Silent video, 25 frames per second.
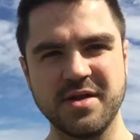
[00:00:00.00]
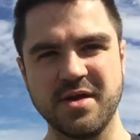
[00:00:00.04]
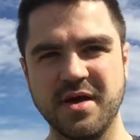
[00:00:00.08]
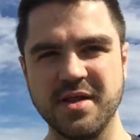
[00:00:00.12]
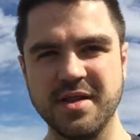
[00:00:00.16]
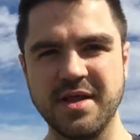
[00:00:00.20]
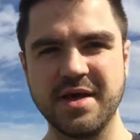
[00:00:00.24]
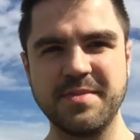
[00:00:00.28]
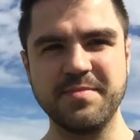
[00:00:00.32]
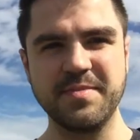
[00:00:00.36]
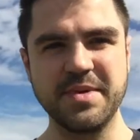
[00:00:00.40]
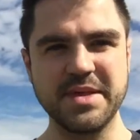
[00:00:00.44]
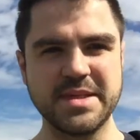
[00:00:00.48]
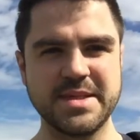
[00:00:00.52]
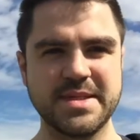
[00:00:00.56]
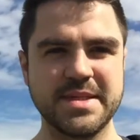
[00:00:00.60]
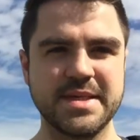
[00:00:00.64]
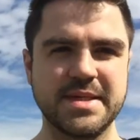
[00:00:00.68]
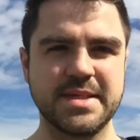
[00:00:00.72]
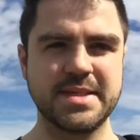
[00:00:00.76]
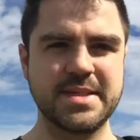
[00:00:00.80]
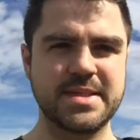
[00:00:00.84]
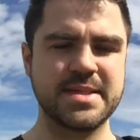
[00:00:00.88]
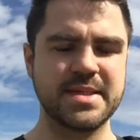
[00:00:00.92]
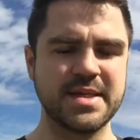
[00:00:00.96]
an online
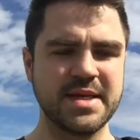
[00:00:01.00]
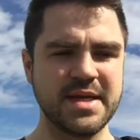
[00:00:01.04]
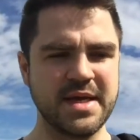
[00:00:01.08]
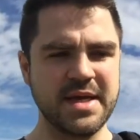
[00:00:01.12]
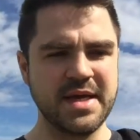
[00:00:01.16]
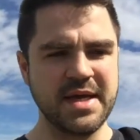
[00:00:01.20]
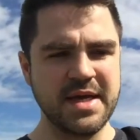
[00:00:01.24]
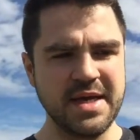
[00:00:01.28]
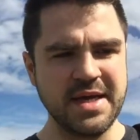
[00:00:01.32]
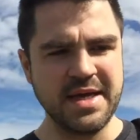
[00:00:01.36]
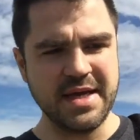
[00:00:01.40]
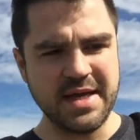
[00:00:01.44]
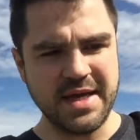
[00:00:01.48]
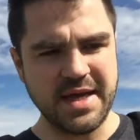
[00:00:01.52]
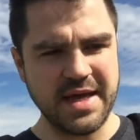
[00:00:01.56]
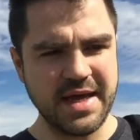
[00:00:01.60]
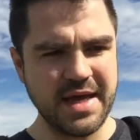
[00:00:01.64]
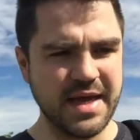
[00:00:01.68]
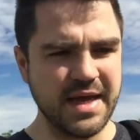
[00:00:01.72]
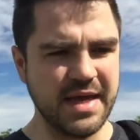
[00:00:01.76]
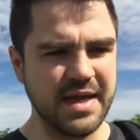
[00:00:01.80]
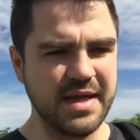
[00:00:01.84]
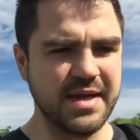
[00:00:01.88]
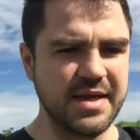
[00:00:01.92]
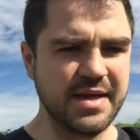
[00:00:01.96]
business,
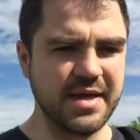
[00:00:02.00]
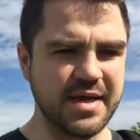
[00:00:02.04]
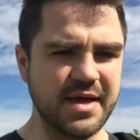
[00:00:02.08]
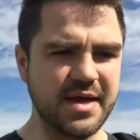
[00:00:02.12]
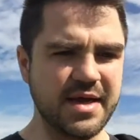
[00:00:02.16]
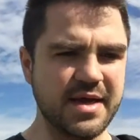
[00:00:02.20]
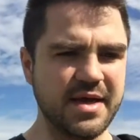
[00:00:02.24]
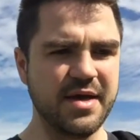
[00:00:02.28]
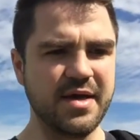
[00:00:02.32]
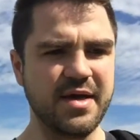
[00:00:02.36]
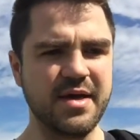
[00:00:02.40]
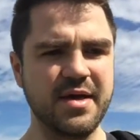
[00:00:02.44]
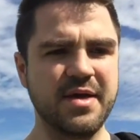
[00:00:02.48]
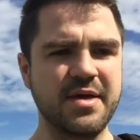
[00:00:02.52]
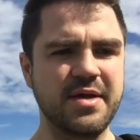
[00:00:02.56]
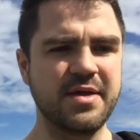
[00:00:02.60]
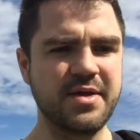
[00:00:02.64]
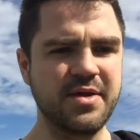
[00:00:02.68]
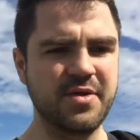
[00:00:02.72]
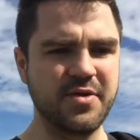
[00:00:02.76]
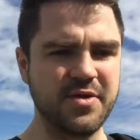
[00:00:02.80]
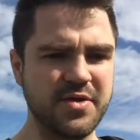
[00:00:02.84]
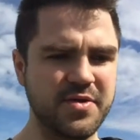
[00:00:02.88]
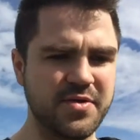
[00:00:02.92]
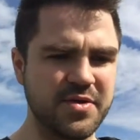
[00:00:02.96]
and
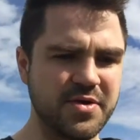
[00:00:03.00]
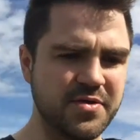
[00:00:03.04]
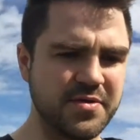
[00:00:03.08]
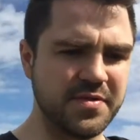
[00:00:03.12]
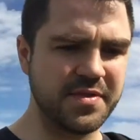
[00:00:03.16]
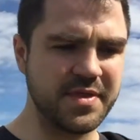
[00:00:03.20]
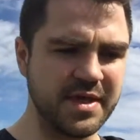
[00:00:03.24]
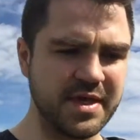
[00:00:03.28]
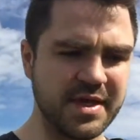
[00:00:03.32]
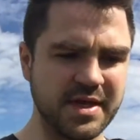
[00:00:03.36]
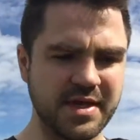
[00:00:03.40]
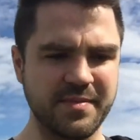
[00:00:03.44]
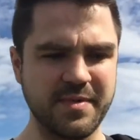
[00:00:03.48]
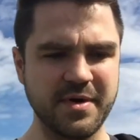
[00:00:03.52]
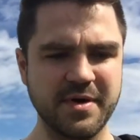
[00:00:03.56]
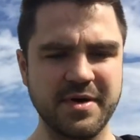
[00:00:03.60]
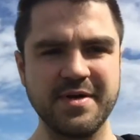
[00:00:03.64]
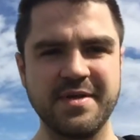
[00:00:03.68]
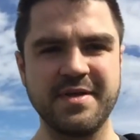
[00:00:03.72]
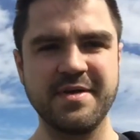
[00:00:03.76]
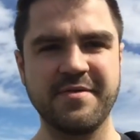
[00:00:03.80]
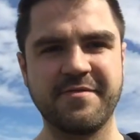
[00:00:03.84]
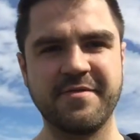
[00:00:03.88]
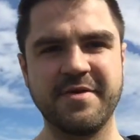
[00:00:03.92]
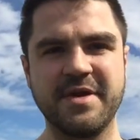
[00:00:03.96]
you're thinking about a
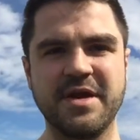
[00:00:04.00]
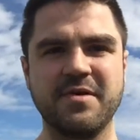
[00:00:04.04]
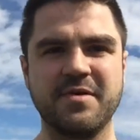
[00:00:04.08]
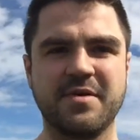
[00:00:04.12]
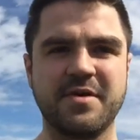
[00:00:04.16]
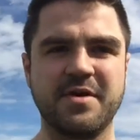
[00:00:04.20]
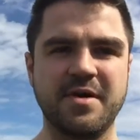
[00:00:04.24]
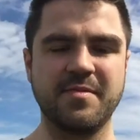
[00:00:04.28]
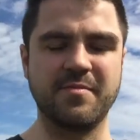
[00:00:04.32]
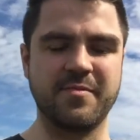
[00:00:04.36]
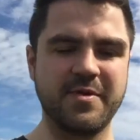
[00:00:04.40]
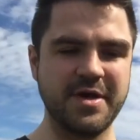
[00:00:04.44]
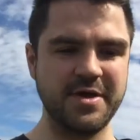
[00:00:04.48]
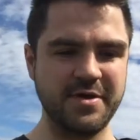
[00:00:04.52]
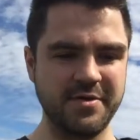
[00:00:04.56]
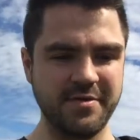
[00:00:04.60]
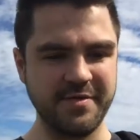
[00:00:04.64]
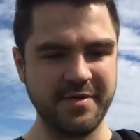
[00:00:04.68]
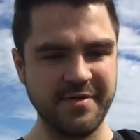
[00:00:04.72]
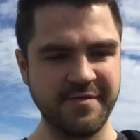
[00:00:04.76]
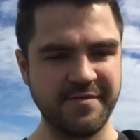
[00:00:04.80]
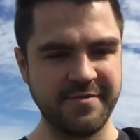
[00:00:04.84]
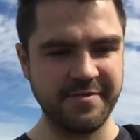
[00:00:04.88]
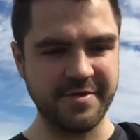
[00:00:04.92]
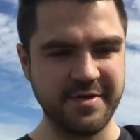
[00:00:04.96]
different outcome, right? You're
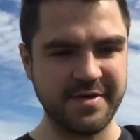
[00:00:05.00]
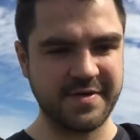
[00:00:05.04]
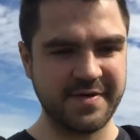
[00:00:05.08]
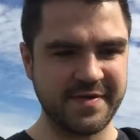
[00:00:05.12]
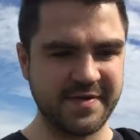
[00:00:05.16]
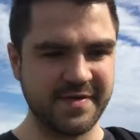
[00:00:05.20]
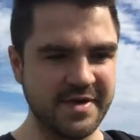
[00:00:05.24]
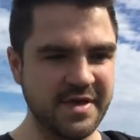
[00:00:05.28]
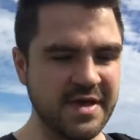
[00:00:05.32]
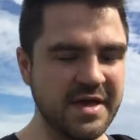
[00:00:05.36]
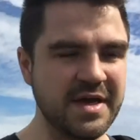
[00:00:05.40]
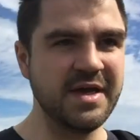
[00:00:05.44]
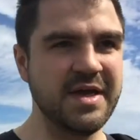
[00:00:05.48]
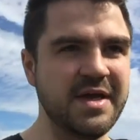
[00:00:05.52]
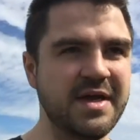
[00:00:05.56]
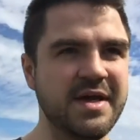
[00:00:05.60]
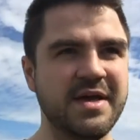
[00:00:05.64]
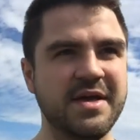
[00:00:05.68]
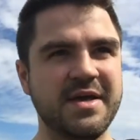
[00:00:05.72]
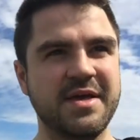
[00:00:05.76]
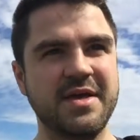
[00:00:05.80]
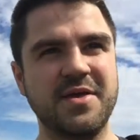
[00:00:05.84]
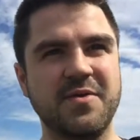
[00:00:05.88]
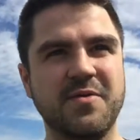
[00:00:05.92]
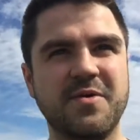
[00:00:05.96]
different.
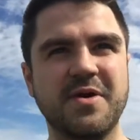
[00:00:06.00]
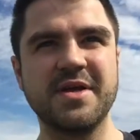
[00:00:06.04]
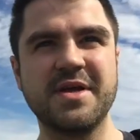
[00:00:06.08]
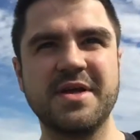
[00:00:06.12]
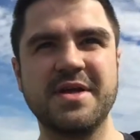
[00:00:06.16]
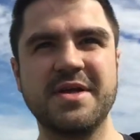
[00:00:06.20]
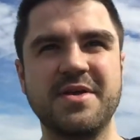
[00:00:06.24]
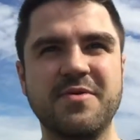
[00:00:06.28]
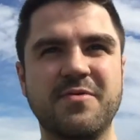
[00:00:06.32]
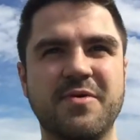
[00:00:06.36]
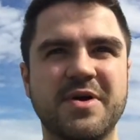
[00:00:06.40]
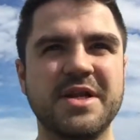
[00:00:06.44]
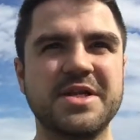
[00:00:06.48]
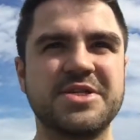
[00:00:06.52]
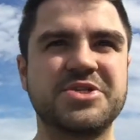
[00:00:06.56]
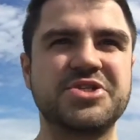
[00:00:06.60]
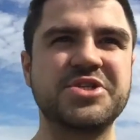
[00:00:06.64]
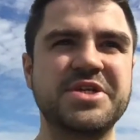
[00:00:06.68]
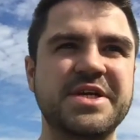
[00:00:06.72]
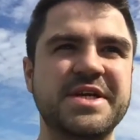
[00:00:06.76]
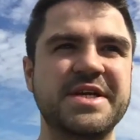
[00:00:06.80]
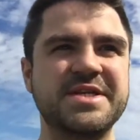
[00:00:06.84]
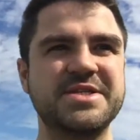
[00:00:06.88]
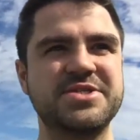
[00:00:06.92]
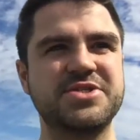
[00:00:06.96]
You want to
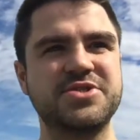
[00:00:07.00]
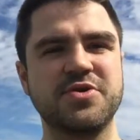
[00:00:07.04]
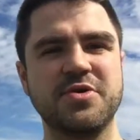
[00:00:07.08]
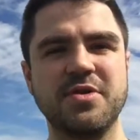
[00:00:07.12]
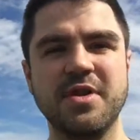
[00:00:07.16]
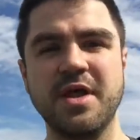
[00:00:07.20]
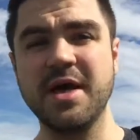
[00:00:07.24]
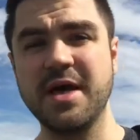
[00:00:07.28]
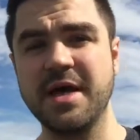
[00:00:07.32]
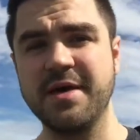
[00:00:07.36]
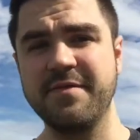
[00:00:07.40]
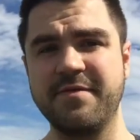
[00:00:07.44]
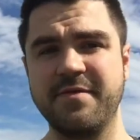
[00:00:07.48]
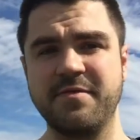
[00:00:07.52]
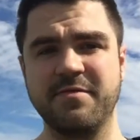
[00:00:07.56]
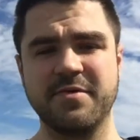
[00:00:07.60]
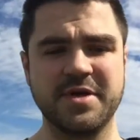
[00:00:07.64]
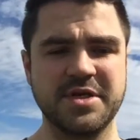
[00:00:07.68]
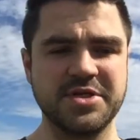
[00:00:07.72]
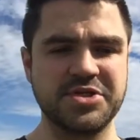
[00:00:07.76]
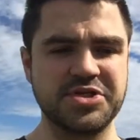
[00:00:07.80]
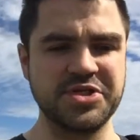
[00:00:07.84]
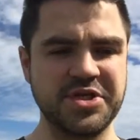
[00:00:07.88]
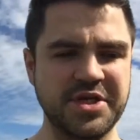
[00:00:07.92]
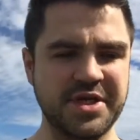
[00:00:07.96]
change your life. You want
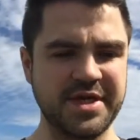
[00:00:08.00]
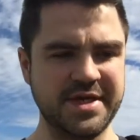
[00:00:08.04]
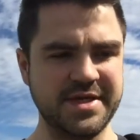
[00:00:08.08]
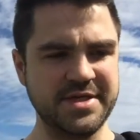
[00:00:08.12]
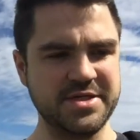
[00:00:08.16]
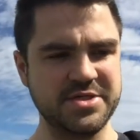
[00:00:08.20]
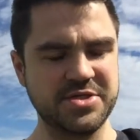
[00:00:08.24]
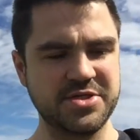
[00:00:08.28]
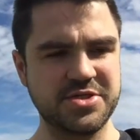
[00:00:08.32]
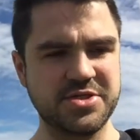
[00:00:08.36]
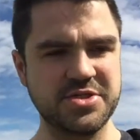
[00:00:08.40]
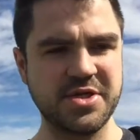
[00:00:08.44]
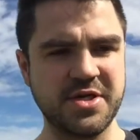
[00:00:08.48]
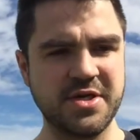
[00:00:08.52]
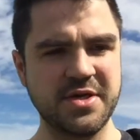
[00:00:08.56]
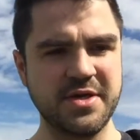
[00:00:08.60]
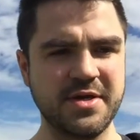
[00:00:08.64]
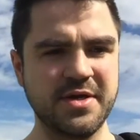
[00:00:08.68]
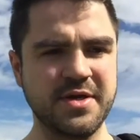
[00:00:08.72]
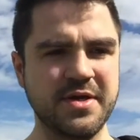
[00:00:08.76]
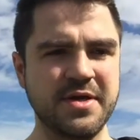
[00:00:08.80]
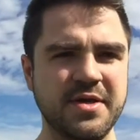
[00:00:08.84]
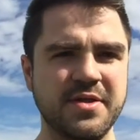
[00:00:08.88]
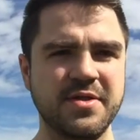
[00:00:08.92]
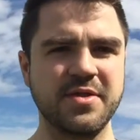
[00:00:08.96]
to change
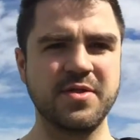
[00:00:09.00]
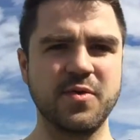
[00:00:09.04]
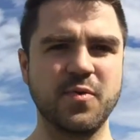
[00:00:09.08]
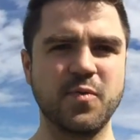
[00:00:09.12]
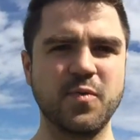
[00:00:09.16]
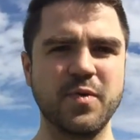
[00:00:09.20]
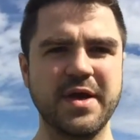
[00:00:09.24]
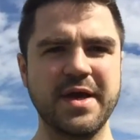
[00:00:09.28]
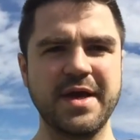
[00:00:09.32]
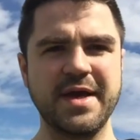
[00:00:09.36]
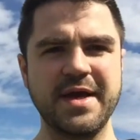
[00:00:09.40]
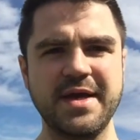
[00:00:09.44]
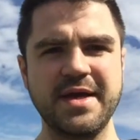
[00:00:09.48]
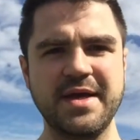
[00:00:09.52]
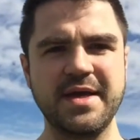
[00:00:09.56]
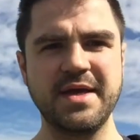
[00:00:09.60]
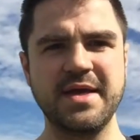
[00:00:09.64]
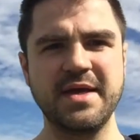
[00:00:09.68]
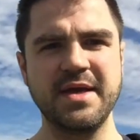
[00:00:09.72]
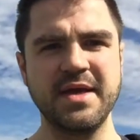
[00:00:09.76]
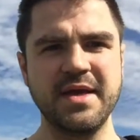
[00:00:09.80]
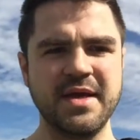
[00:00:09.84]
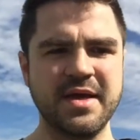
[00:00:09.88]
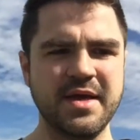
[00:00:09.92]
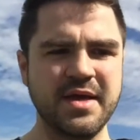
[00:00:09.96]
the way
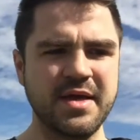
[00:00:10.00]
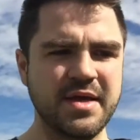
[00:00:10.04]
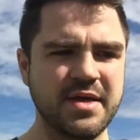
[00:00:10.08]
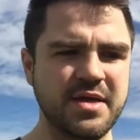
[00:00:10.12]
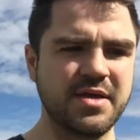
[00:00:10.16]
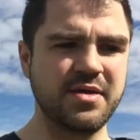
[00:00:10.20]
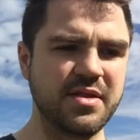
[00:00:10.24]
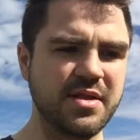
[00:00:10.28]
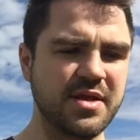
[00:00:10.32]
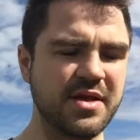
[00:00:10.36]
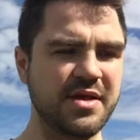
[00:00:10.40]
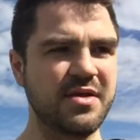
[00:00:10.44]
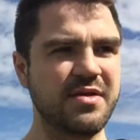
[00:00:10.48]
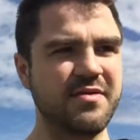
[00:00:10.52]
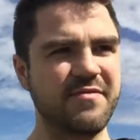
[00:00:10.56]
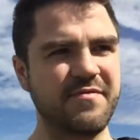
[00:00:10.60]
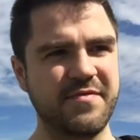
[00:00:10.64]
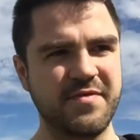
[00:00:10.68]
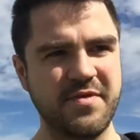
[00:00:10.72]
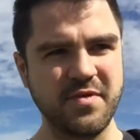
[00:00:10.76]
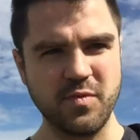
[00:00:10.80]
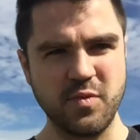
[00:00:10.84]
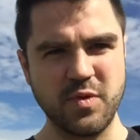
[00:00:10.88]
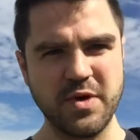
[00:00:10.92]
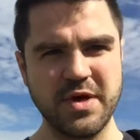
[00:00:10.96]
you live,
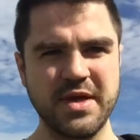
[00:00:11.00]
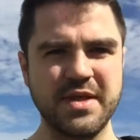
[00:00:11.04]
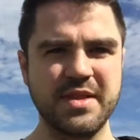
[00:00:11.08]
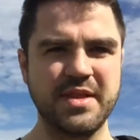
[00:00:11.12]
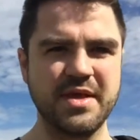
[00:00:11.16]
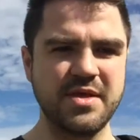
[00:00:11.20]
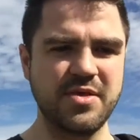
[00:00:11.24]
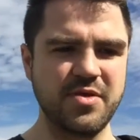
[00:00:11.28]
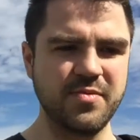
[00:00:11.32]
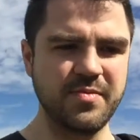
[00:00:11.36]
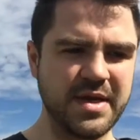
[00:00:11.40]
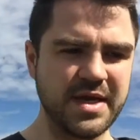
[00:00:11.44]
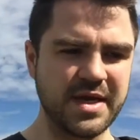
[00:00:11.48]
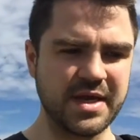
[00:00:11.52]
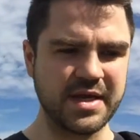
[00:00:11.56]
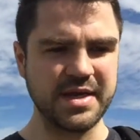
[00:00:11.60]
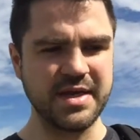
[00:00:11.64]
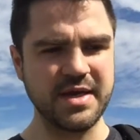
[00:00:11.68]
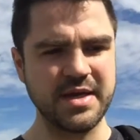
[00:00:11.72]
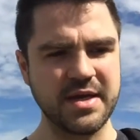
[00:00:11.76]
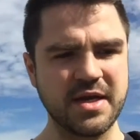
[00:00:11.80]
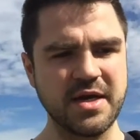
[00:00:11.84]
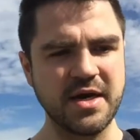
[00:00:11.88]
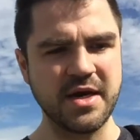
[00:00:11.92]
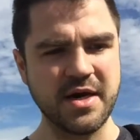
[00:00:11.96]
the way that you make an
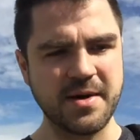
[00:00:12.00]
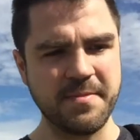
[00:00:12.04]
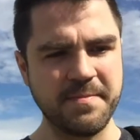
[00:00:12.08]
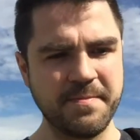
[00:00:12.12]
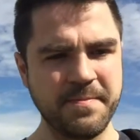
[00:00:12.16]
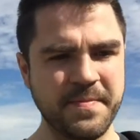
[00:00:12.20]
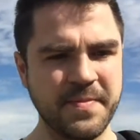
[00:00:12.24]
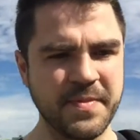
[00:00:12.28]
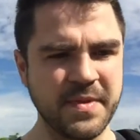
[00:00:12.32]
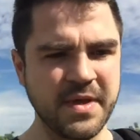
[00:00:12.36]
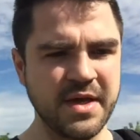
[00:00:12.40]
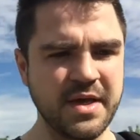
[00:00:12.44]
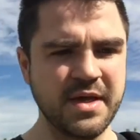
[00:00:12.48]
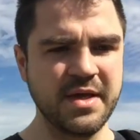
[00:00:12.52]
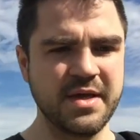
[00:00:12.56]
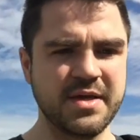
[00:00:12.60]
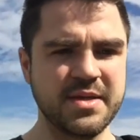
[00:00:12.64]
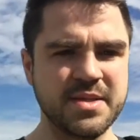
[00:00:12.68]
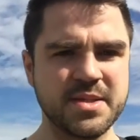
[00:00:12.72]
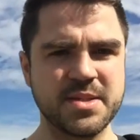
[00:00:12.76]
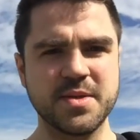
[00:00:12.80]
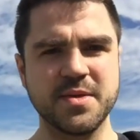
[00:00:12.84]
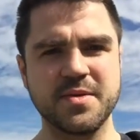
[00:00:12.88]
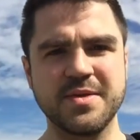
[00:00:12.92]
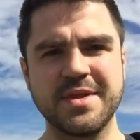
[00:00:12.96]
income,
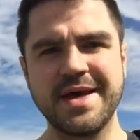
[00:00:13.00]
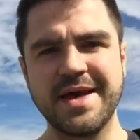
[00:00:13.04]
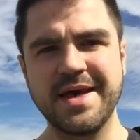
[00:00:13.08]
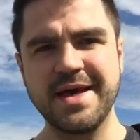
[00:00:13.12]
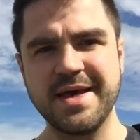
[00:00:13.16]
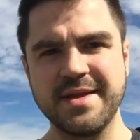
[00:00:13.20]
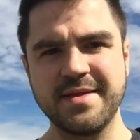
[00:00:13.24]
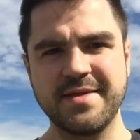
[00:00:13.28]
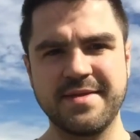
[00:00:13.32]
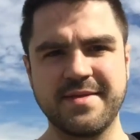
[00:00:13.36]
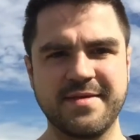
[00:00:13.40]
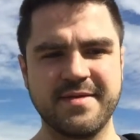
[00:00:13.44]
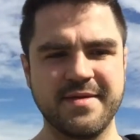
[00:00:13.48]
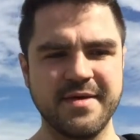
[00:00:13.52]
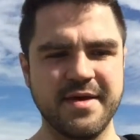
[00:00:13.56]
so that